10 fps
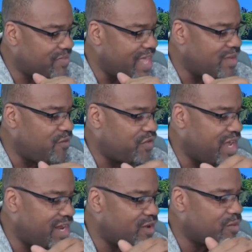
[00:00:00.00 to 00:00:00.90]
Thank you for
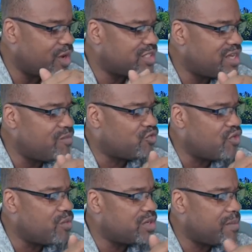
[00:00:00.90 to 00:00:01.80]
that, Handlebar. Something's
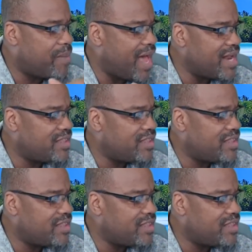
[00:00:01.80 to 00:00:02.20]
wrong with the bot.